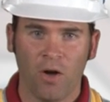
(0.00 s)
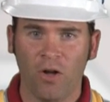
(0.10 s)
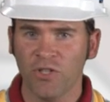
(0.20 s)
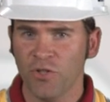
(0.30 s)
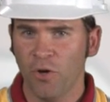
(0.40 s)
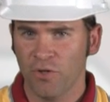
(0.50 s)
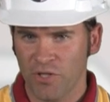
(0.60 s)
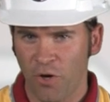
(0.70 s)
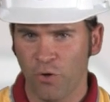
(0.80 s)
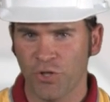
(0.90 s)
also known
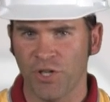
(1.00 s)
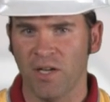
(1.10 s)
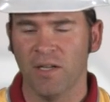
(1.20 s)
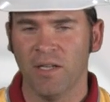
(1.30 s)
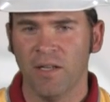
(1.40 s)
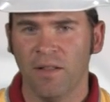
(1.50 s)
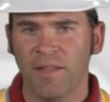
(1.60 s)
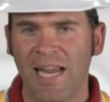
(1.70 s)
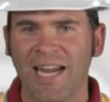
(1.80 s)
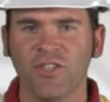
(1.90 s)
as OSHA,
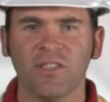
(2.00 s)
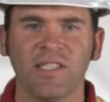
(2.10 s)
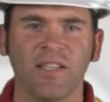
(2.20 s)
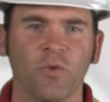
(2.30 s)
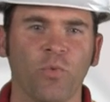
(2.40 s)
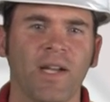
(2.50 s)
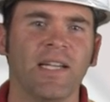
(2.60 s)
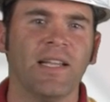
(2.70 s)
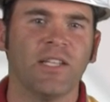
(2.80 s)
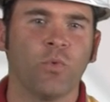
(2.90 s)
the agency that
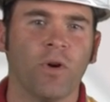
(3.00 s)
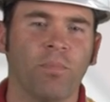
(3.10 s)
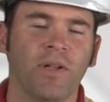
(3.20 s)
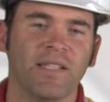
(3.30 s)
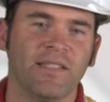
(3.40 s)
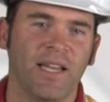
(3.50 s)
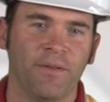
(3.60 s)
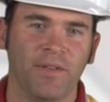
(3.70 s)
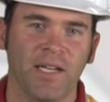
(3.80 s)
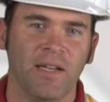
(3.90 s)
regulates workplace
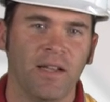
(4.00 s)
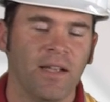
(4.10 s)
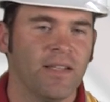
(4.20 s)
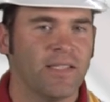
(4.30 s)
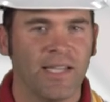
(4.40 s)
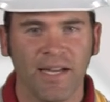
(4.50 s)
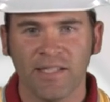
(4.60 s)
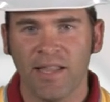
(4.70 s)
safety, states